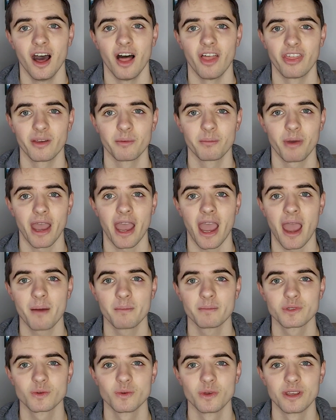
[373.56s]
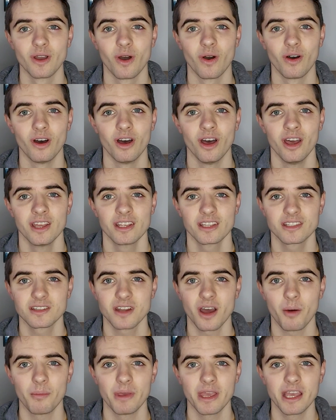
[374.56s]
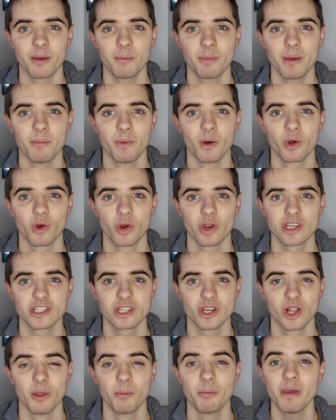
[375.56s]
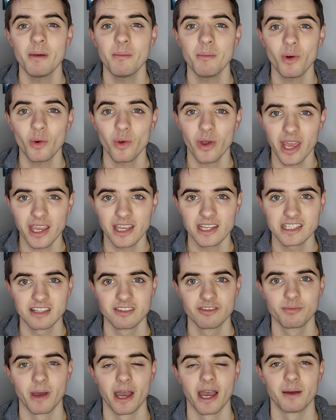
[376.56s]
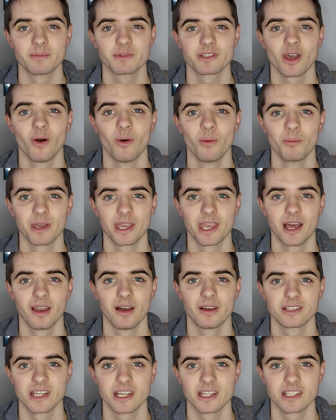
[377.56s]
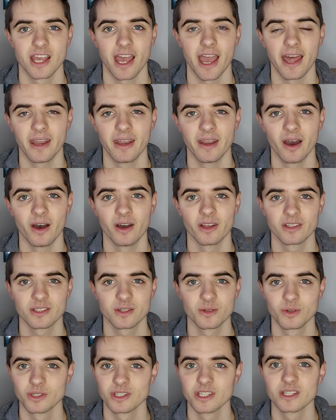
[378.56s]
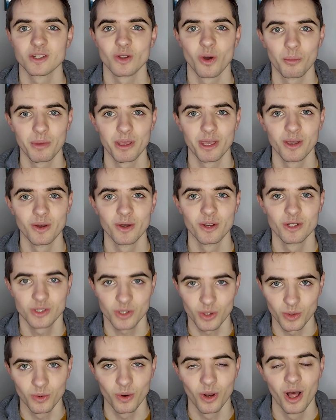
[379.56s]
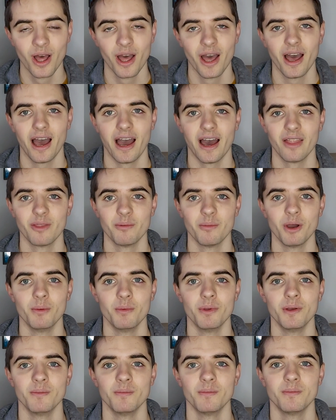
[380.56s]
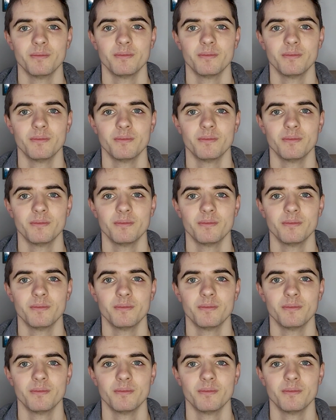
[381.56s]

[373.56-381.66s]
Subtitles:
I think perhaps we've got to start being a bit more critical, a bit more negative perhaps on Mikel Arteta and Arsenal, because it's not been good at all at the moment.